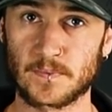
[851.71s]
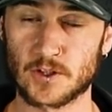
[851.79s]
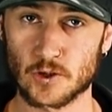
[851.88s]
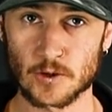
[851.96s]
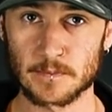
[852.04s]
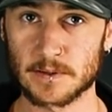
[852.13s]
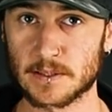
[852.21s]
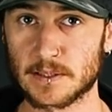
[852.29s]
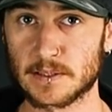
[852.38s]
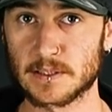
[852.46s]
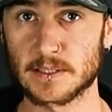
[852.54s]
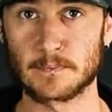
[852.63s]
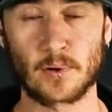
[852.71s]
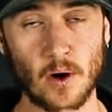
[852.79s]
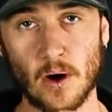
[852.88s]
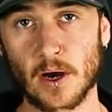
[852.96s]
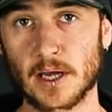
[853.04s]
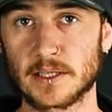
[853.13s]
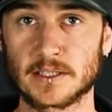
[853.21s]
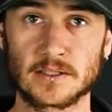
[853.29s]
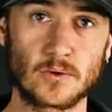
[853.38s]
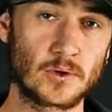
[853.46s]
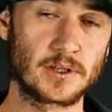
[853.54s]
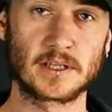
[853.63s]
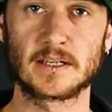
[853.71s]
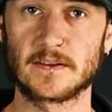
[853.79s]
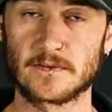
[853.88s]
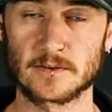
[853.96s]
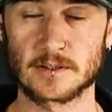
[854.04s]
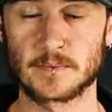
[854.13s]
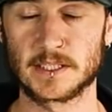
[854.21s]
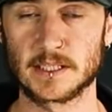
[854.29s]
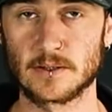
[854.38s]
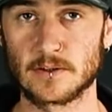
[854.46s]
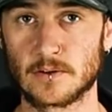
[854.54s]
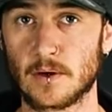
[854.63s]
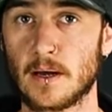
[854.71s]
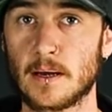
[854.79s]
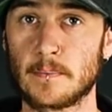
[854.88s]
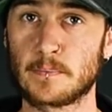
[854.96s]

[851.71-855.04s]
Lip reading: junipers and pines and all your coniferous material,